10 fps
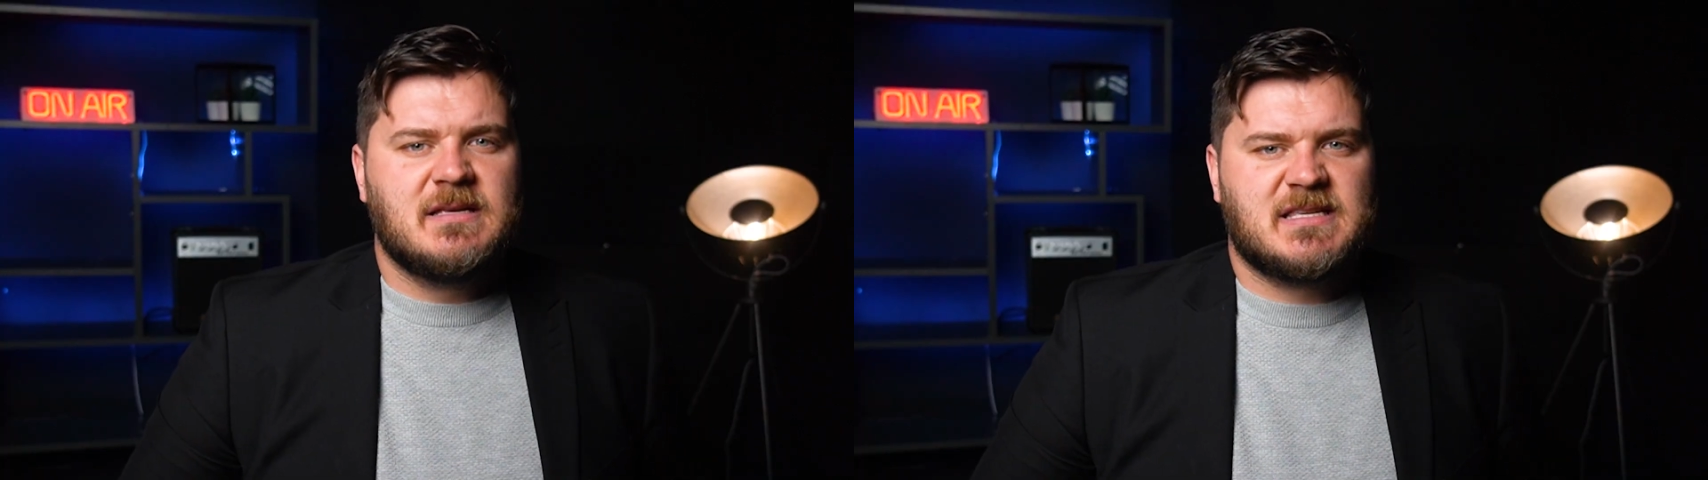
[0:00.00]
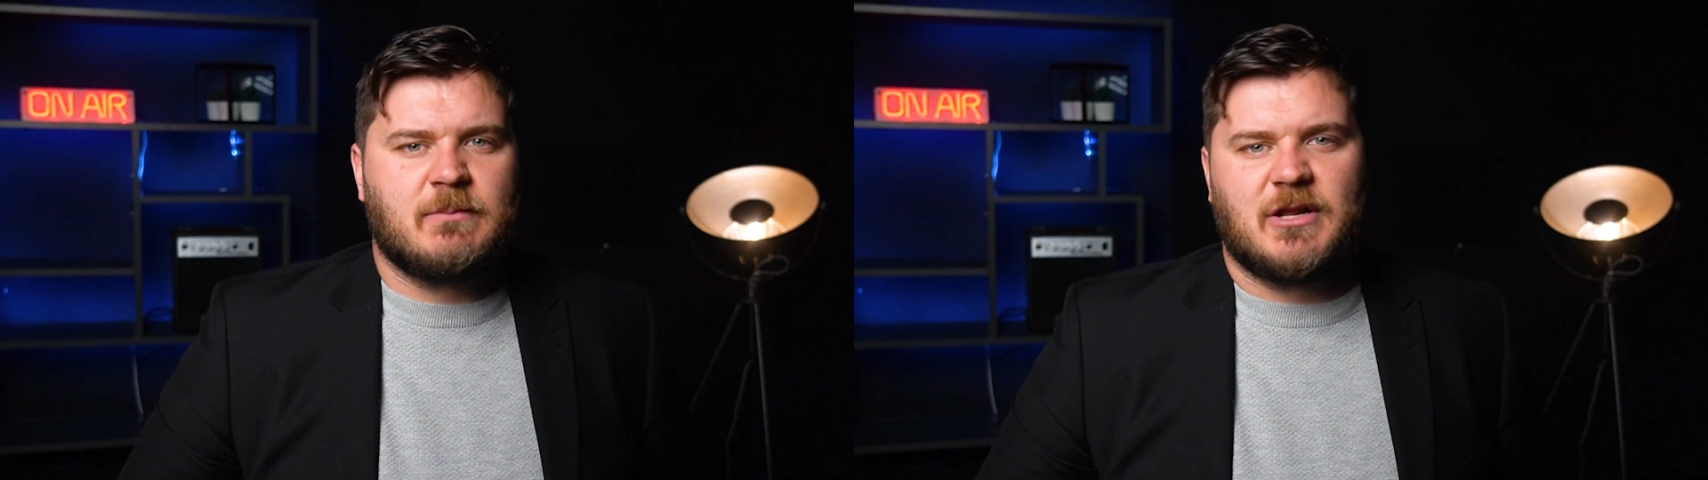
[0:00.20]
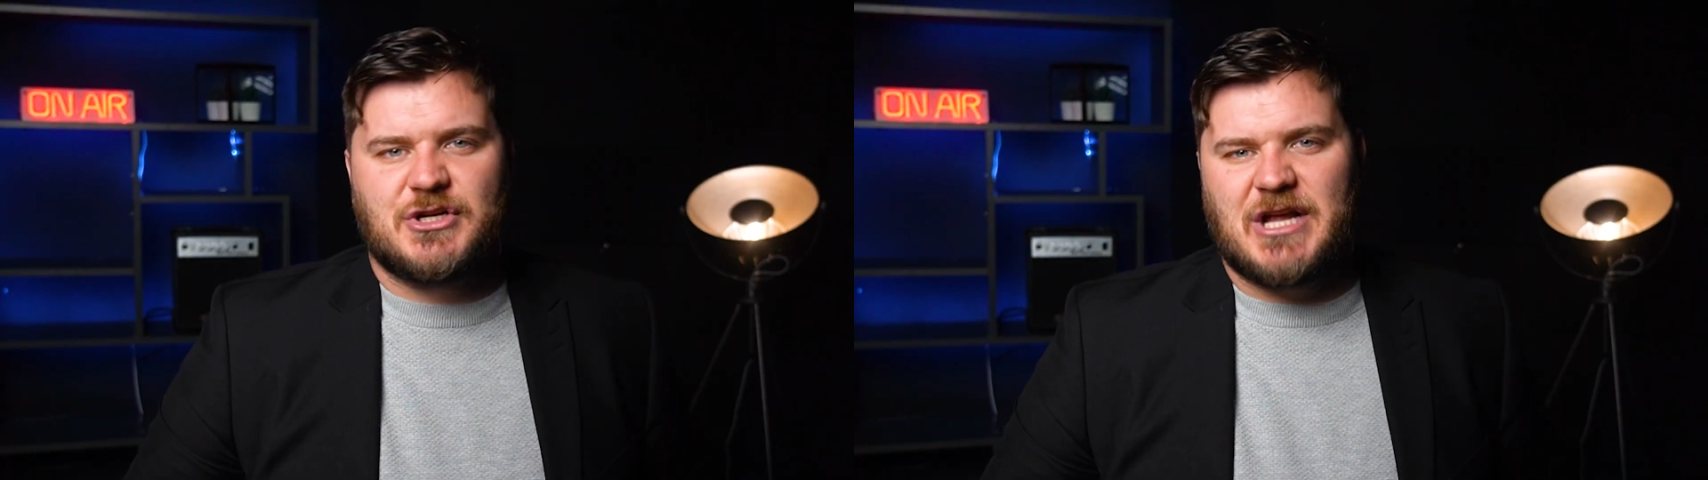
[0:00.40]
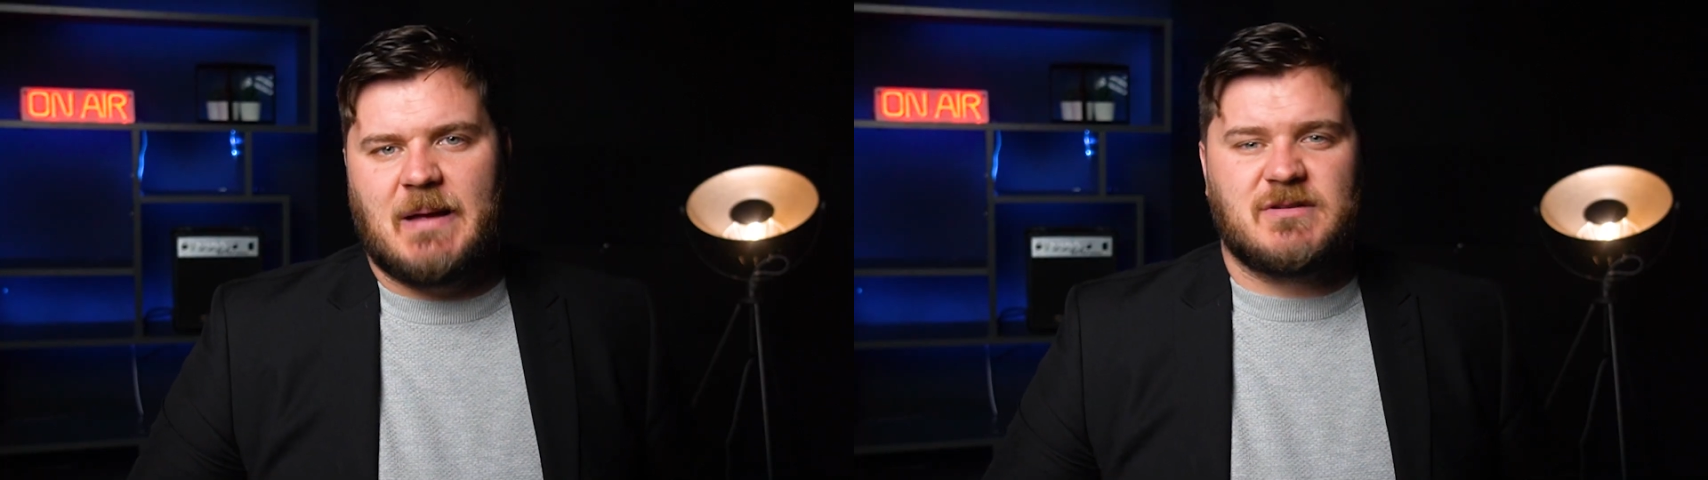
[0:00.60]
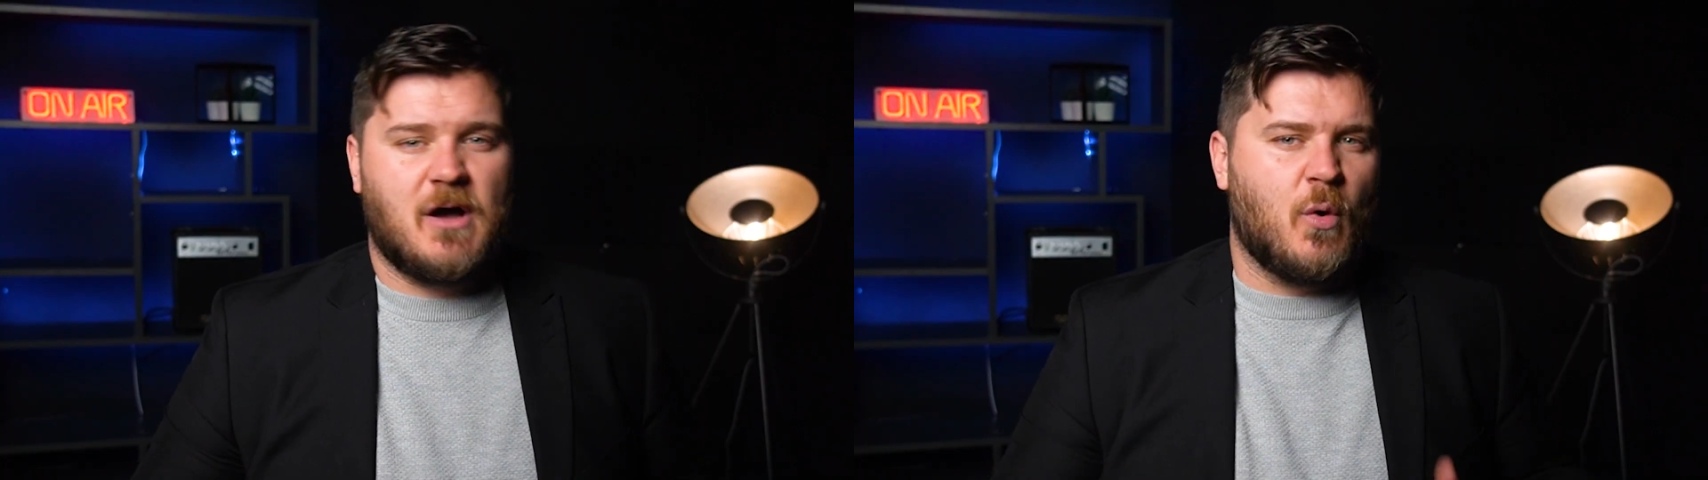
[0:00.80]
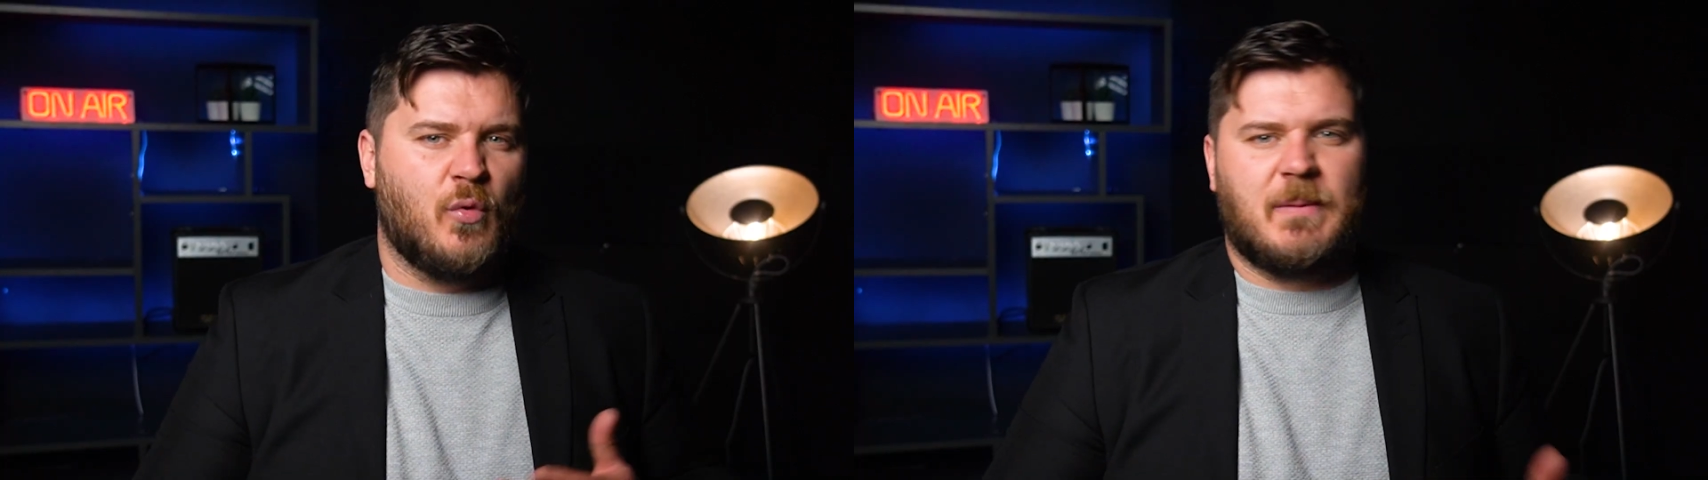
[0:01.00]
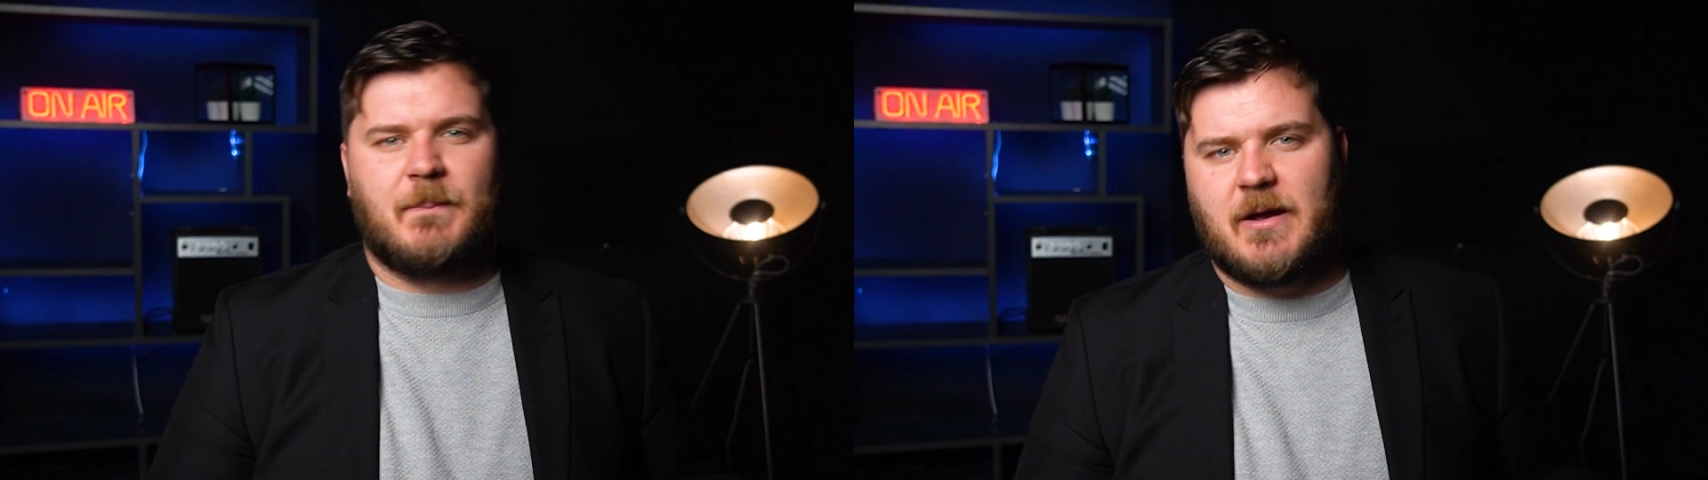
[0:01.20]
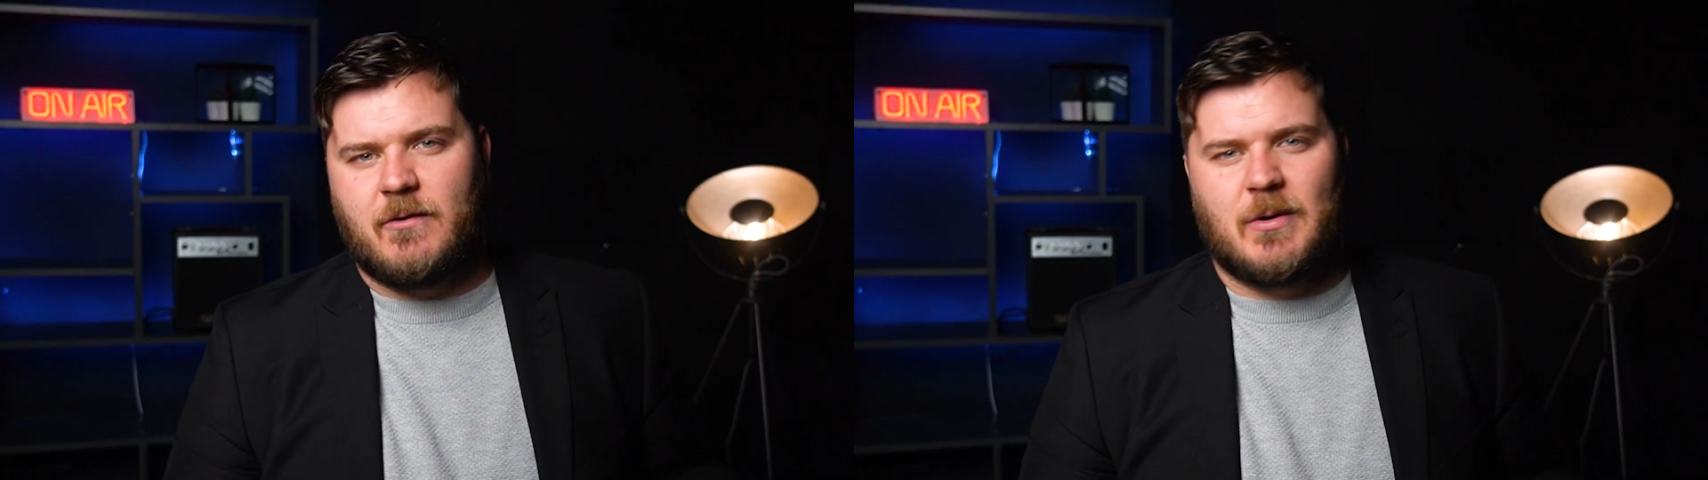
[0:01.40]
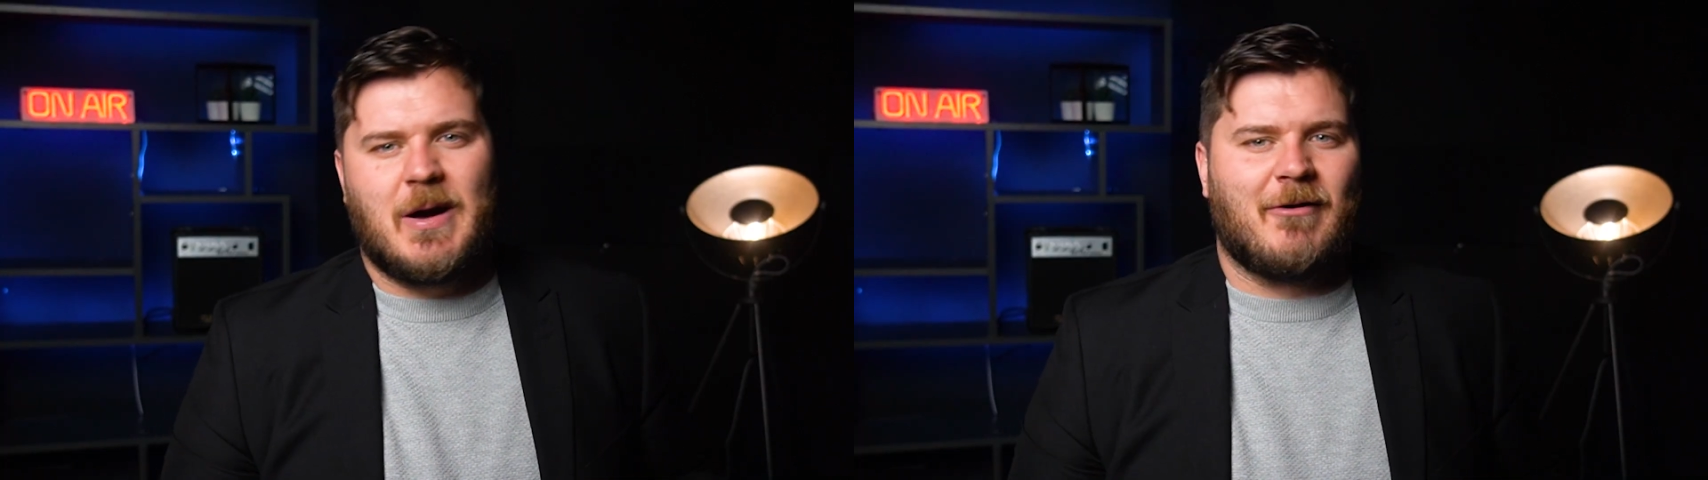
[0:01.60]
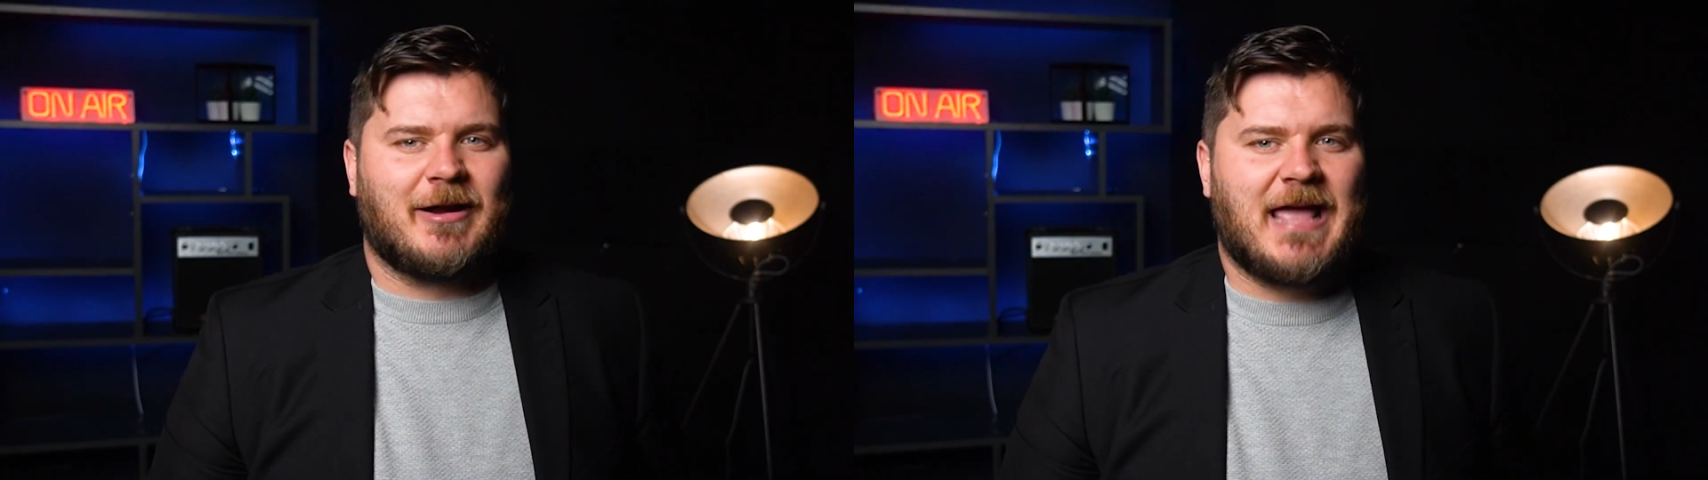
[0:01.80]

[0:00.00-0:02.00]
similar shape to old Imperial era